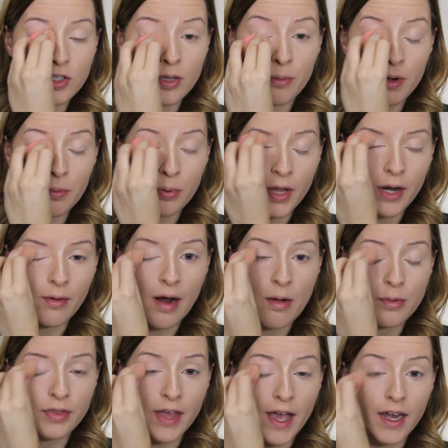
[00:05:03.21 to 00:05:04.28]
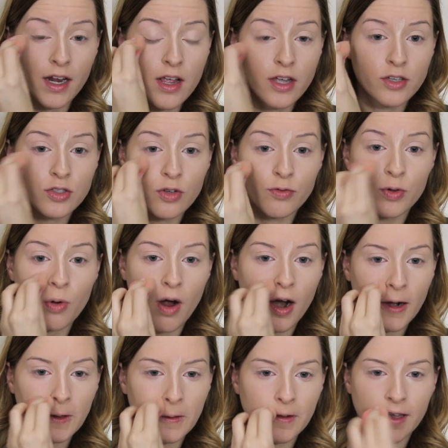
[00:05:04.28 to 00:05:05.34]
So I'm gonna play around with that. So if you
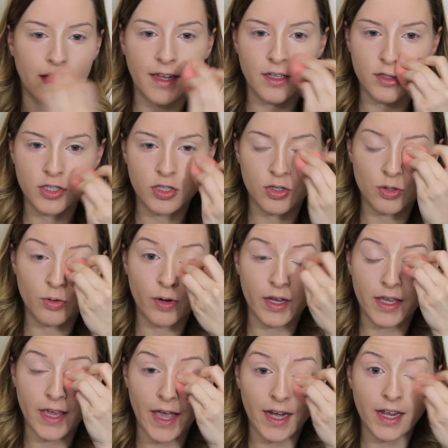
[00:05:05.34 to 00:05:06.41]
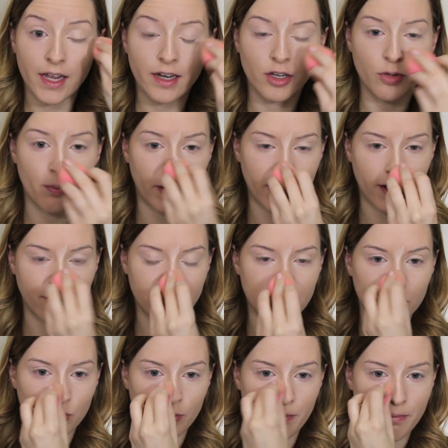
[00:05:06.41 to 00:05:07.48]
are looking to get it, you might have
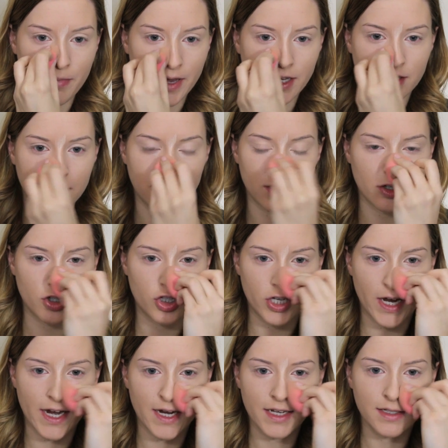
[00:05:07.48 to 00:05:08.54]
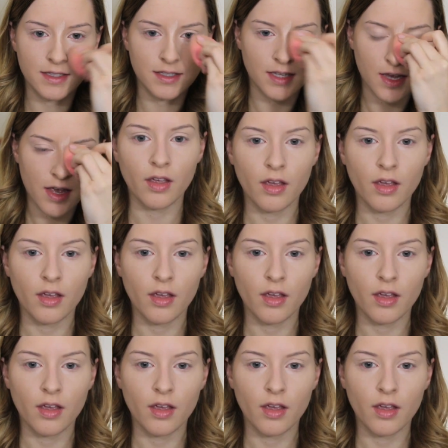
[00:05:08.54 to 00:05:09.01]
to mix shades.